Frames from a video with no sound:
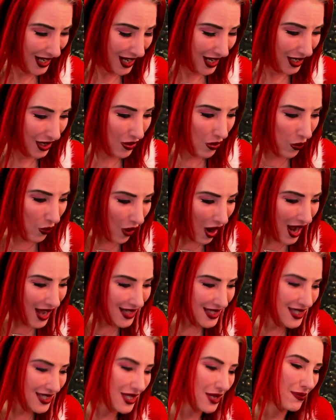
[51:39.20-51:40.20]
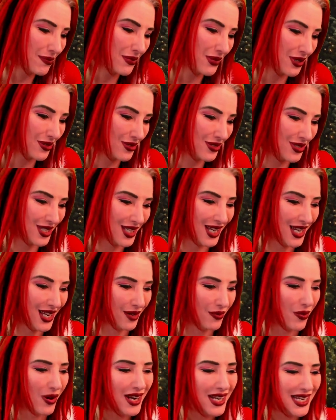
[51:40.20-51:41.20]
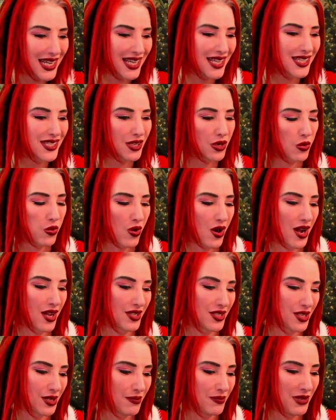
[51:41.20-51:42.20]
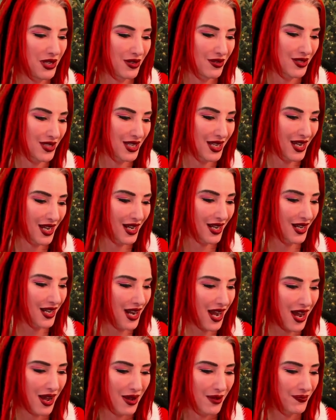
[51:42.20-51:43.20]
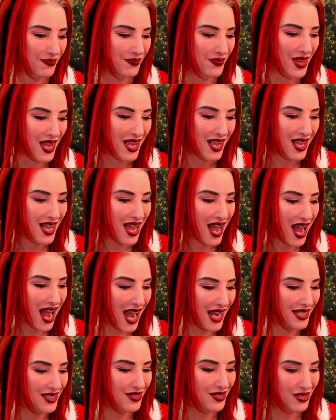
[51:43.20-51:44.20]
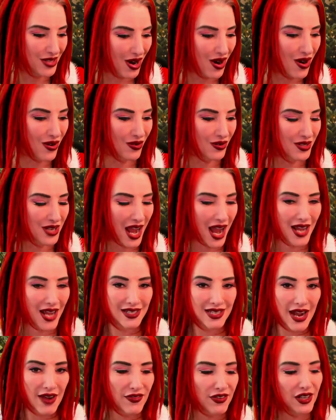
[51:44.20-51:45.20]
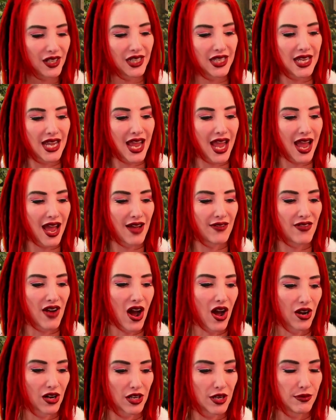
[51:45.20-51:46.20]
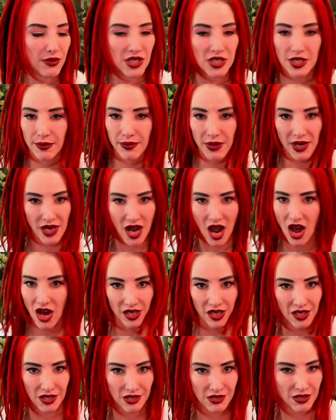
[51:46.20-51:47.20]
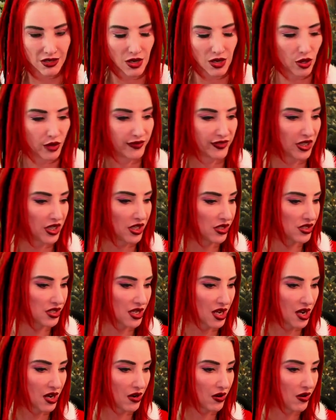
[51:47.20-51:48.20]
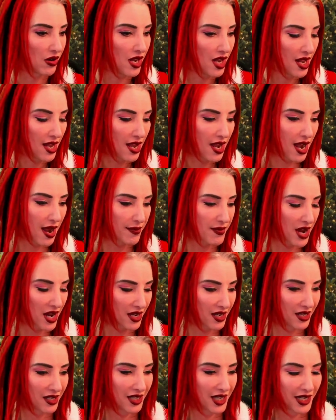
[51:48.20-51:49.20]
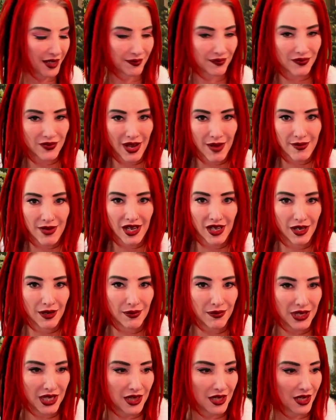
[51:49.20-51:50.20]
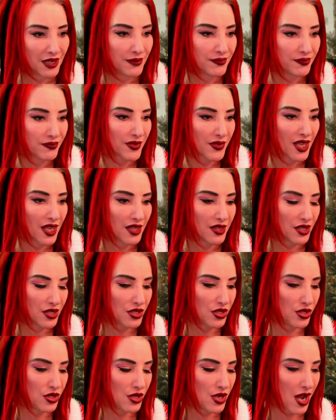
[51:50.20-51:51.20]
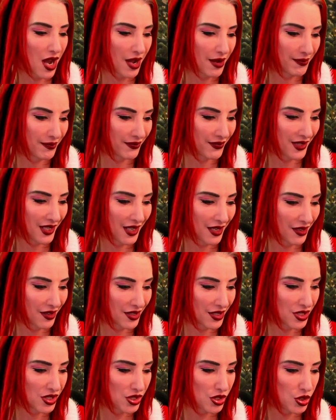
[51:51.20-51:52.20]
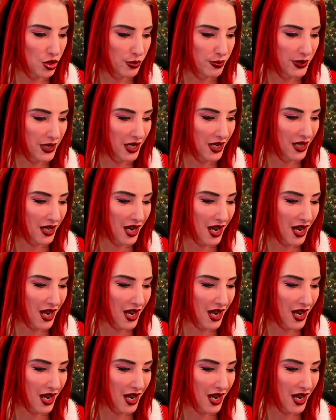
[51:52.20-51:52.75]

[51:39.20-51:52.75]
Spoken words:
Kwanzaa music. What is Kwanzaa music? I definitely have Hanukkah music, but Hanukkah's over, so I'm not gonna be the stupid